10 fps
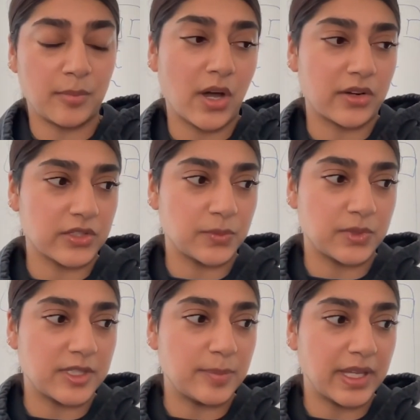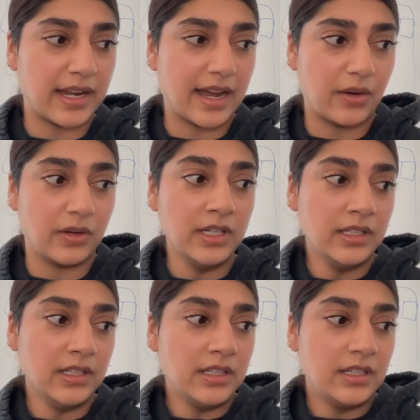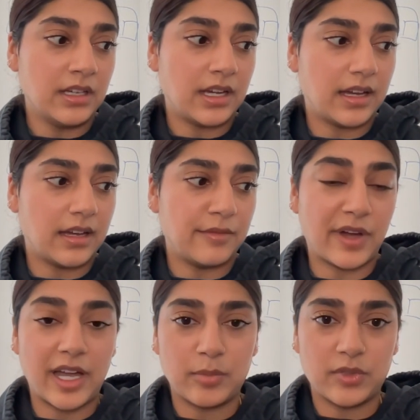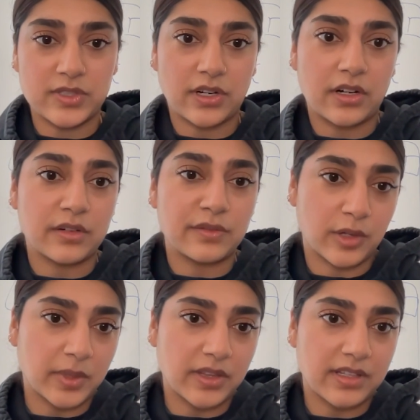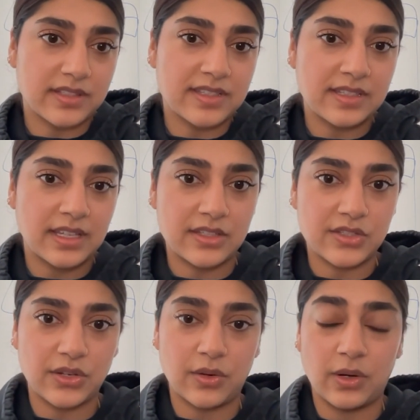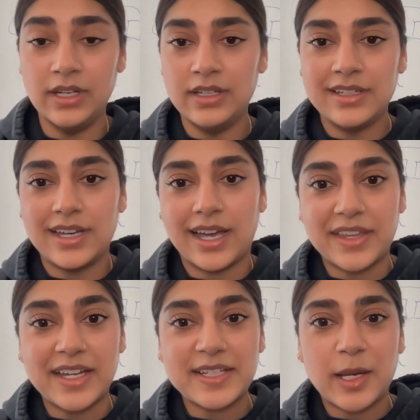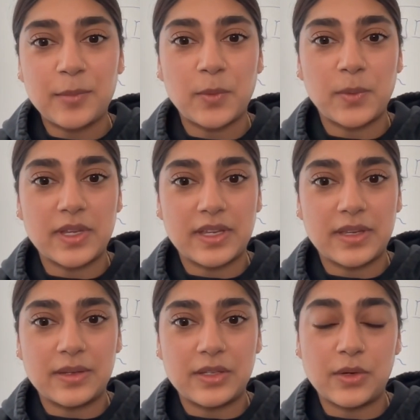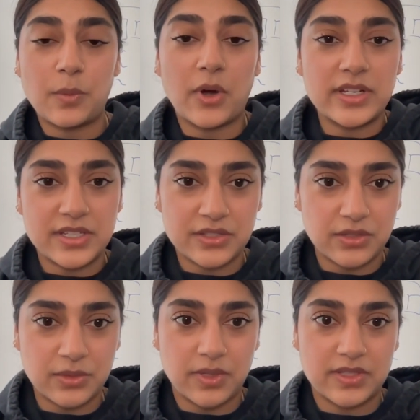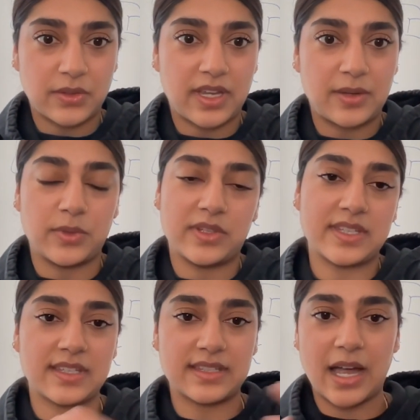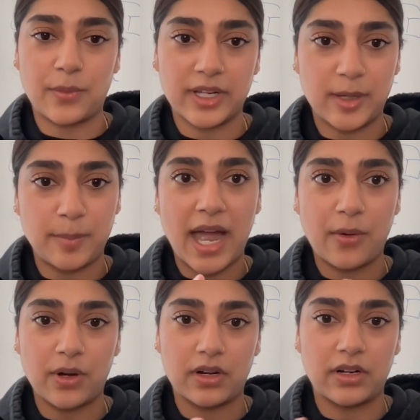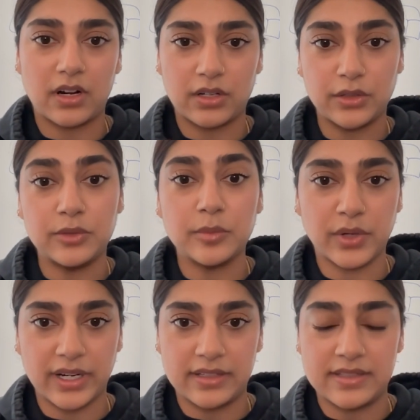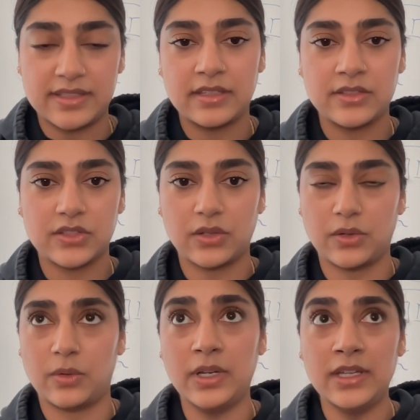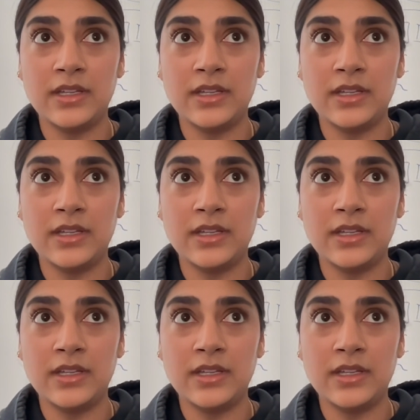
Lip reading: models would spit out viable starter formulas. And so at that time, what we, wanted to do was, okay, well, this is how we're going to power our own brands. So